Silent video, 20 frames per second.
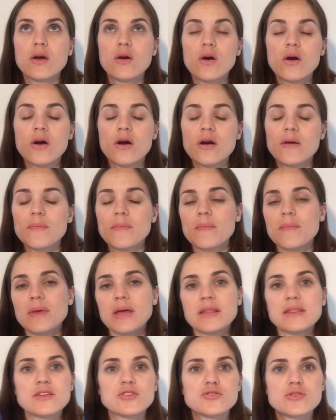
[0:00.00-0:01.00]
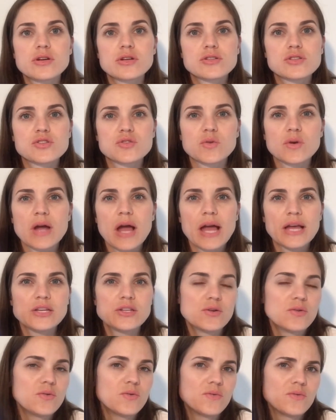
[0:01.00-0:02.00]
at the drugstore. I
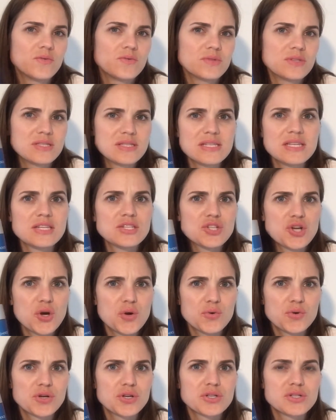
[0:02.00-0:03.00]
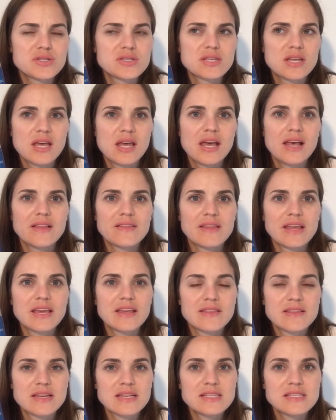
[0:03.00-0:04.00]
don't see toners
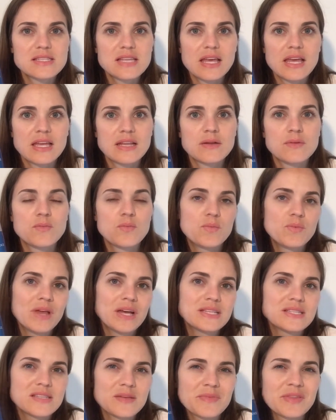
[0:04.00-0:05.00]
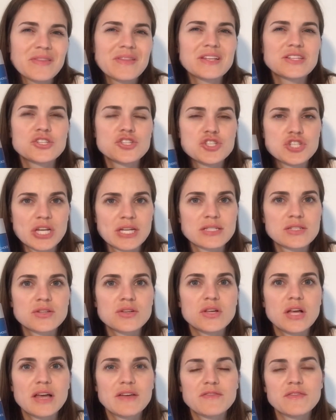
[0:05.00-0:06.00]
like this, and that's something that's
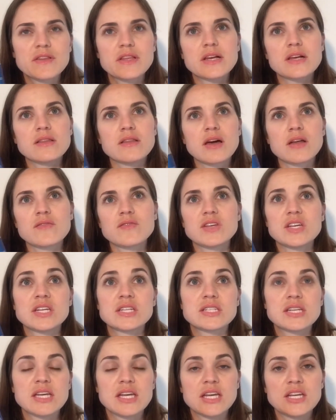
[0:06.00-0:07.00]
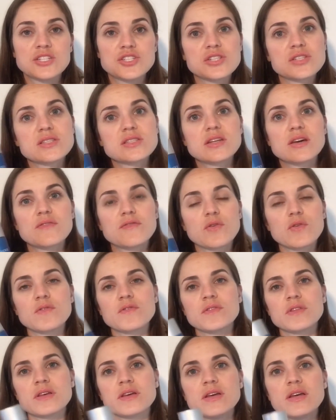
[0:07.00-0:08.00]
gentle. I feel like a lot of the anti-aging stuff
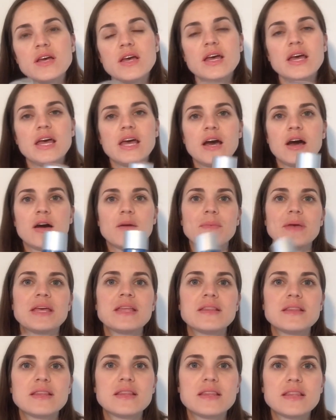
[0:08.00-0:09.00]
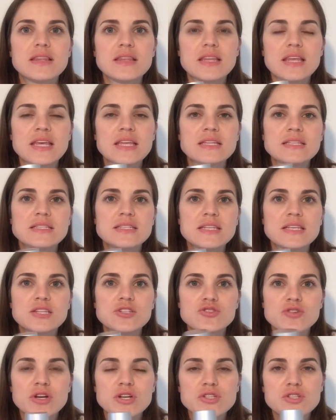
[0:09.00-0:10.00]
over the in the
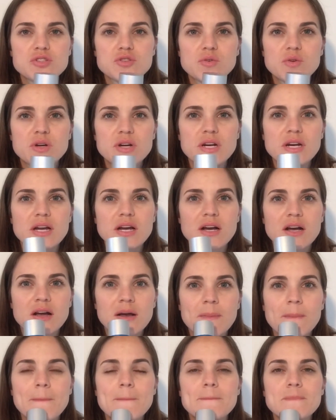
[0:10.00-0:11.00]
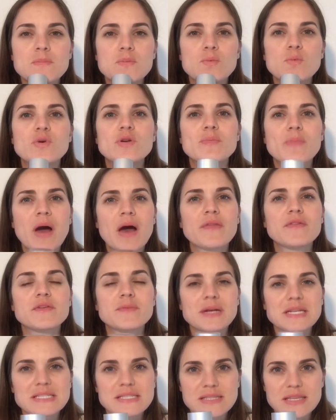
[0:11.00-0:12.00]
drugstore would bother
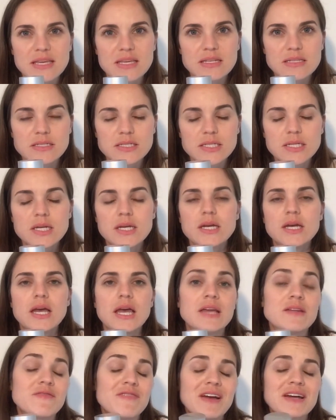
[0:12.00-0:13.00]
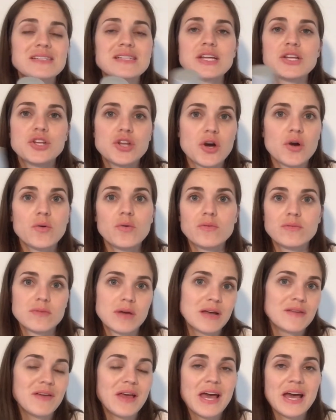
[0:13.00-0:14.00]
my skin. In fact, I know
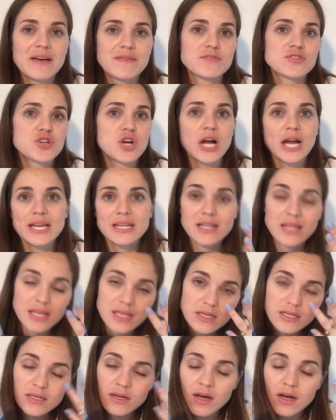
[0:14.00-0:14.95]
I've tried like